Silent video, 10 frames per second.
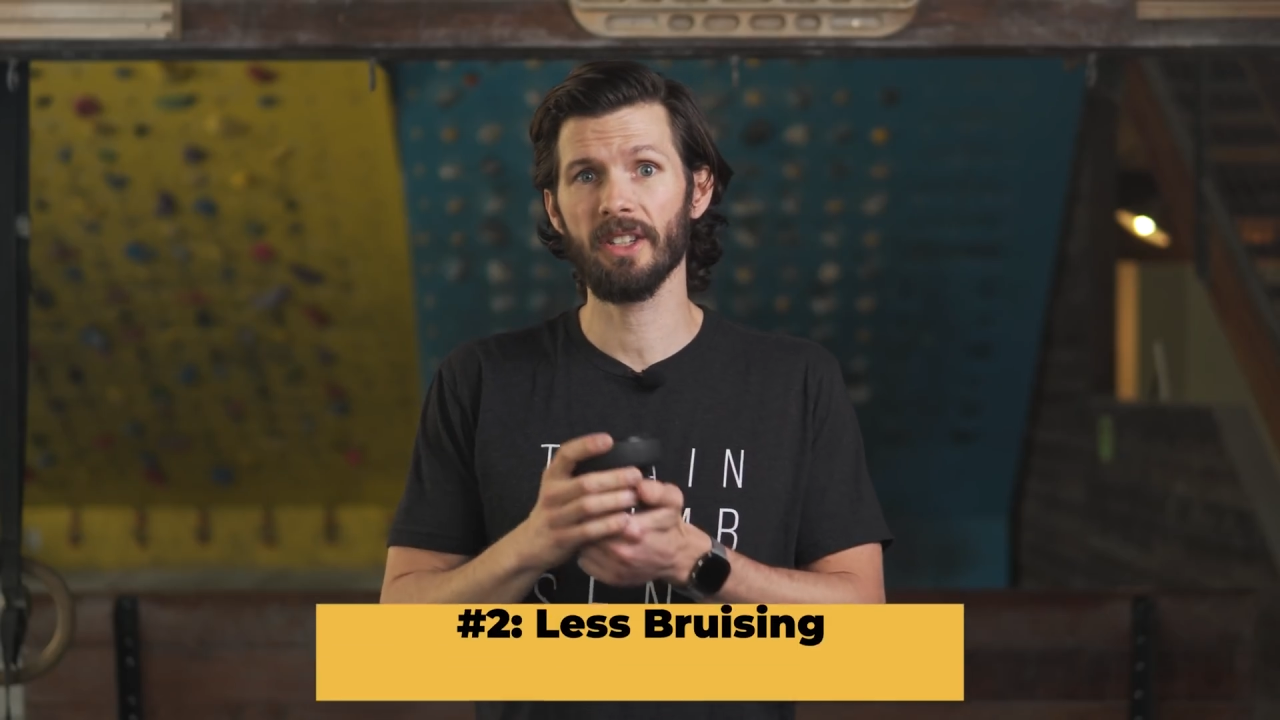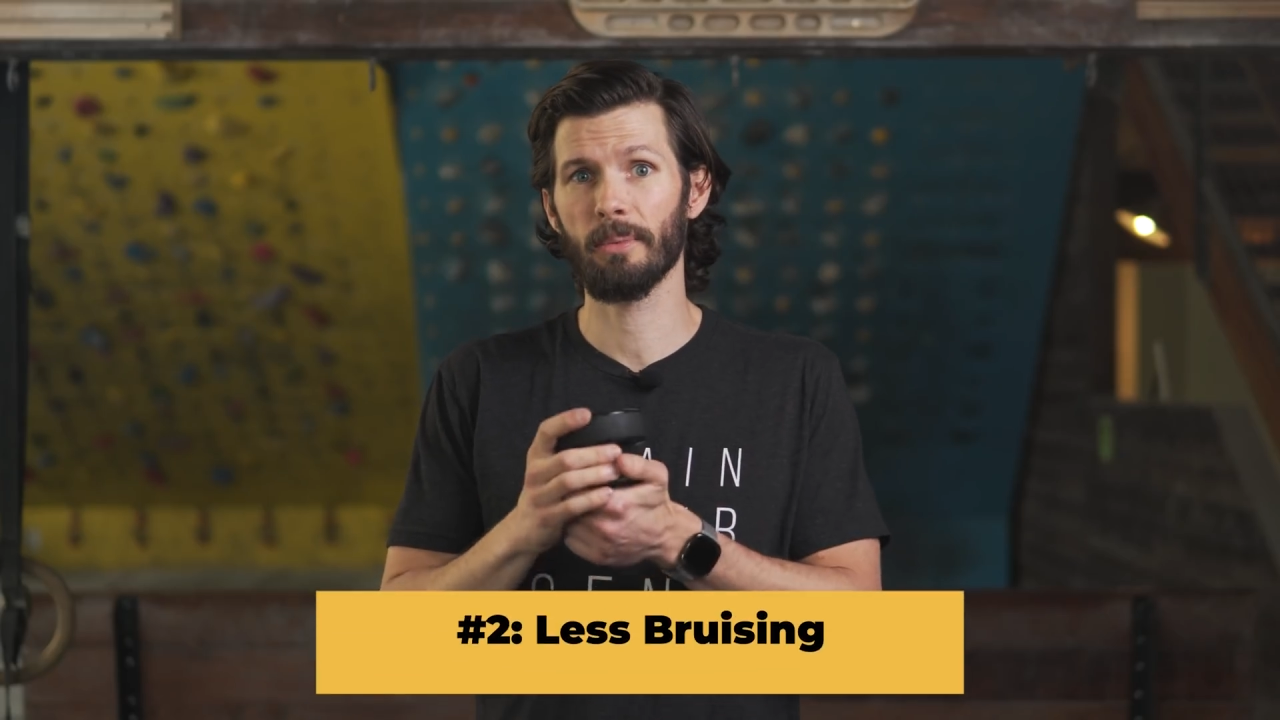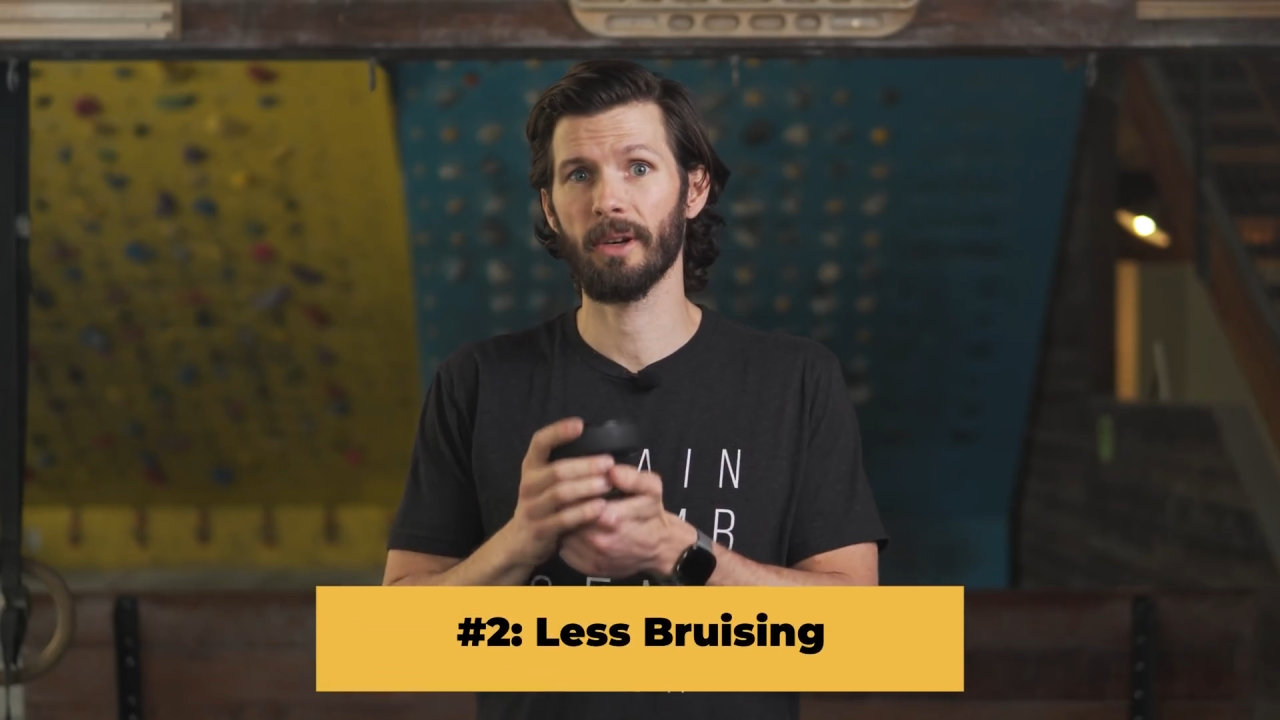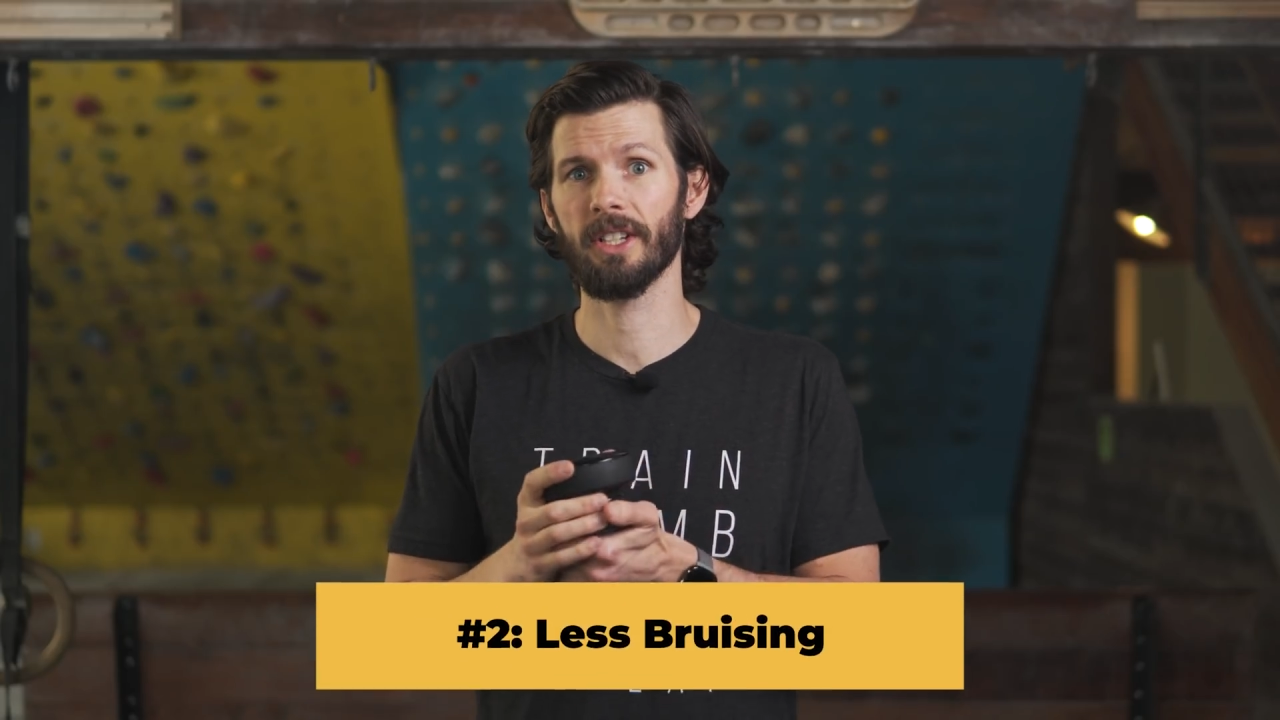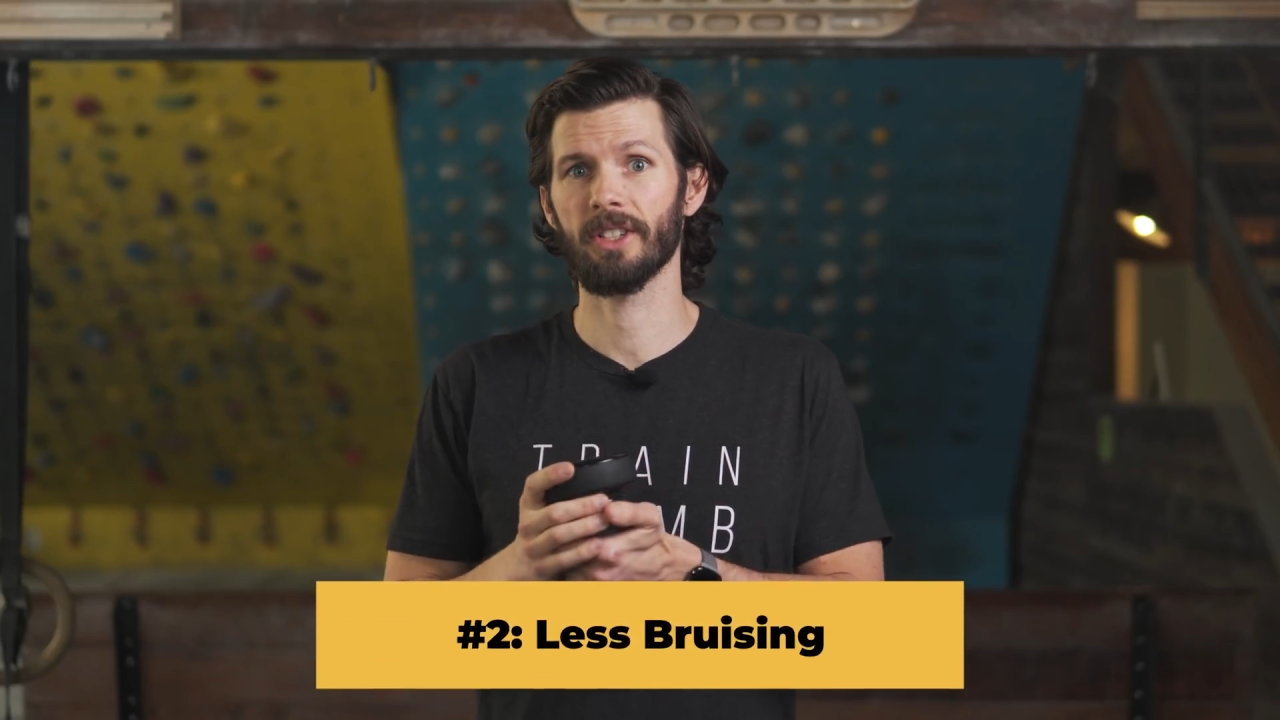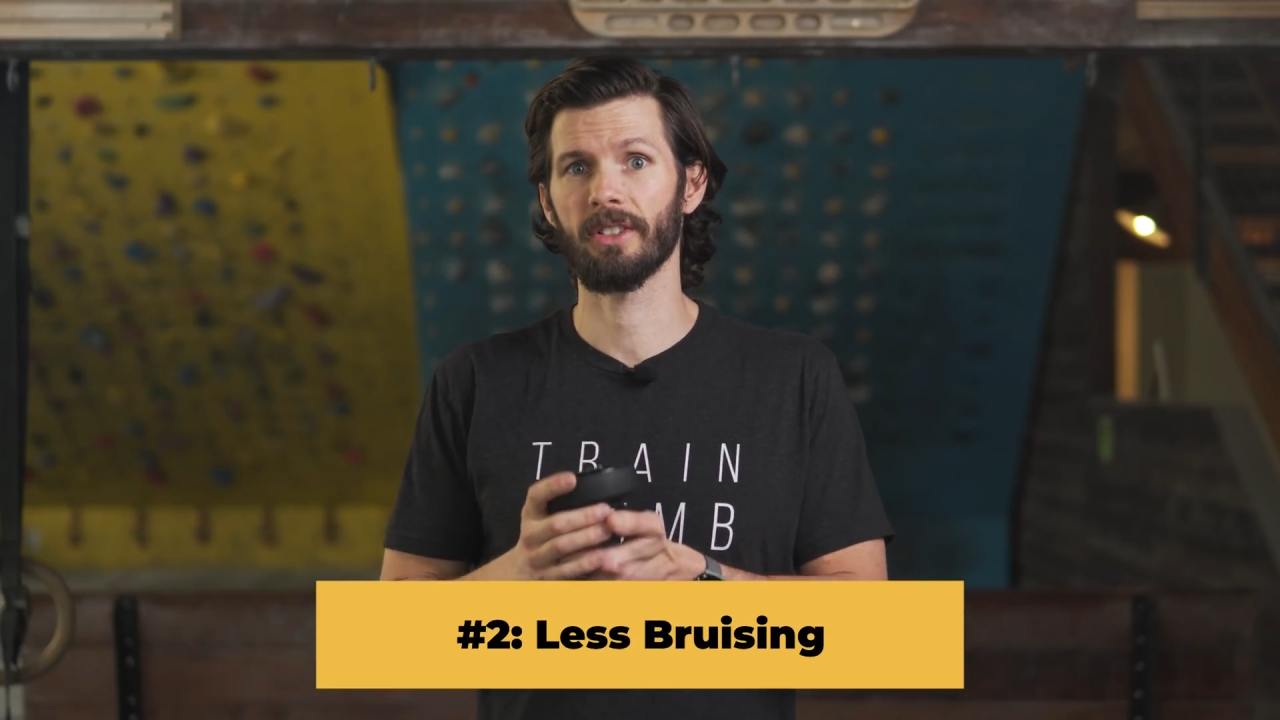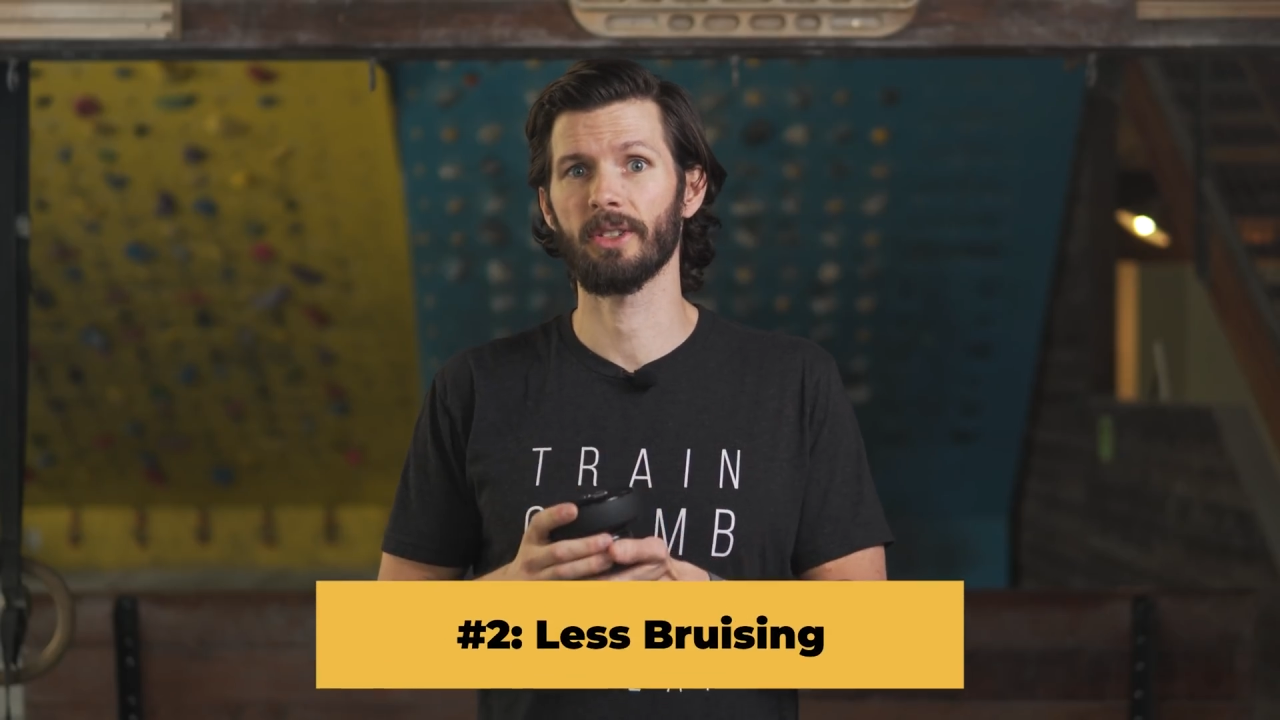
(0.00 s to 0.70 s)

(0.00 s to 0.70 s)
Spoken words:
the pressure